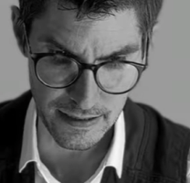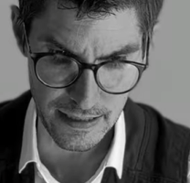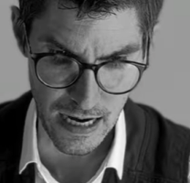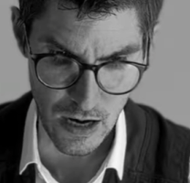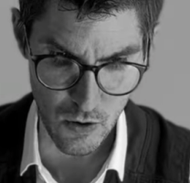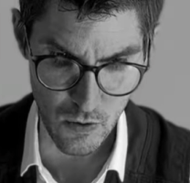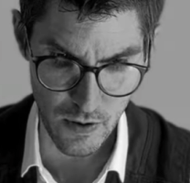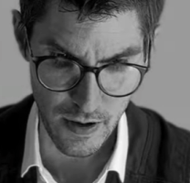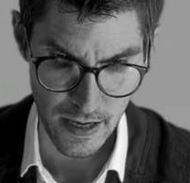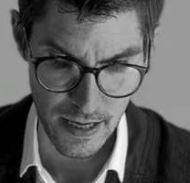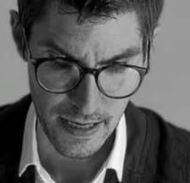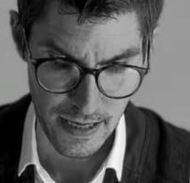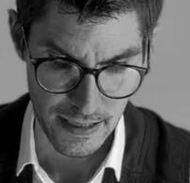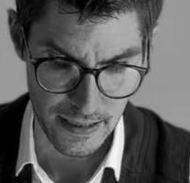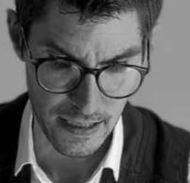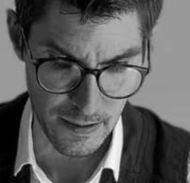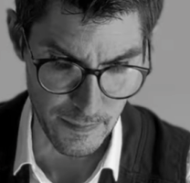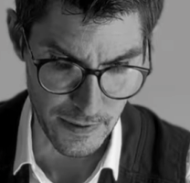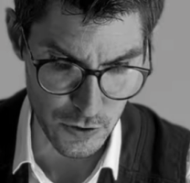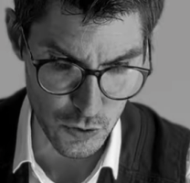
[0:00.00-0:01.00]
Now,
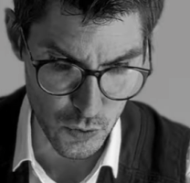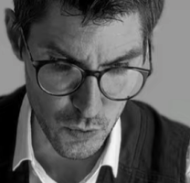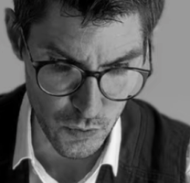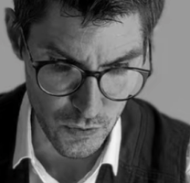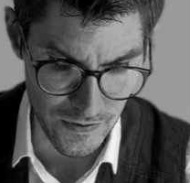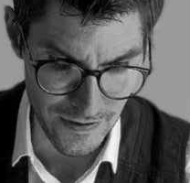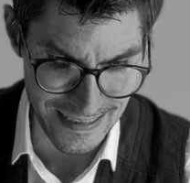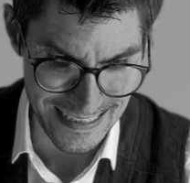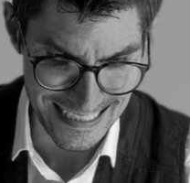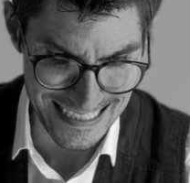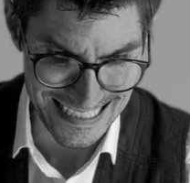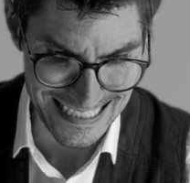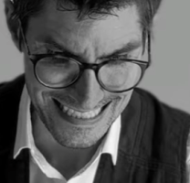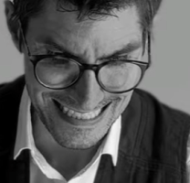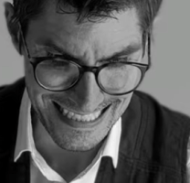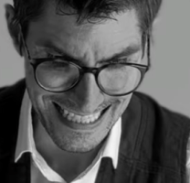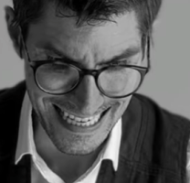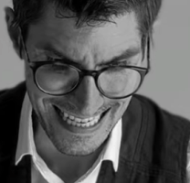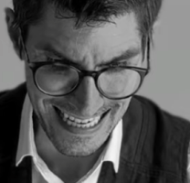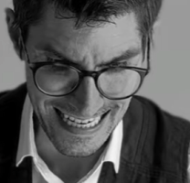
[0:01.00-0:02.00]
number 2,
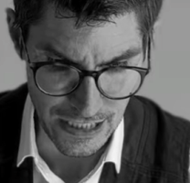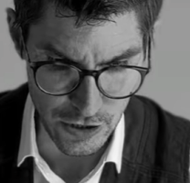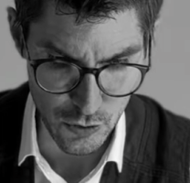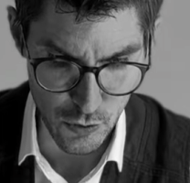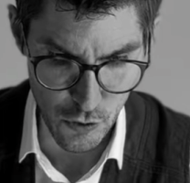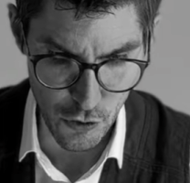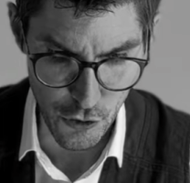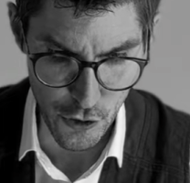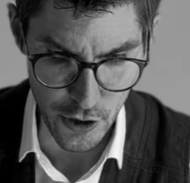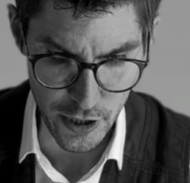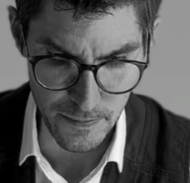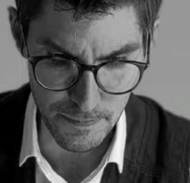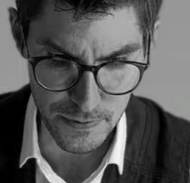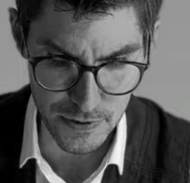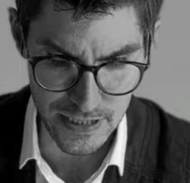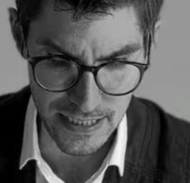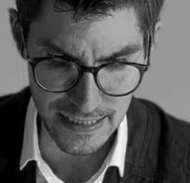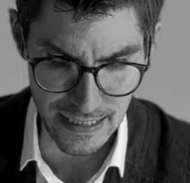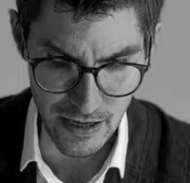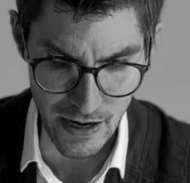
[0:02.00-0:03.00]
10 to
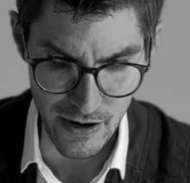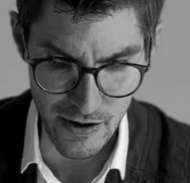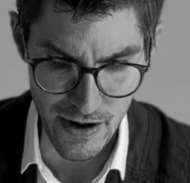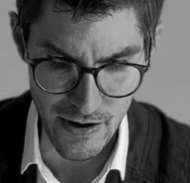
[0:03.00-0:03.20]
30%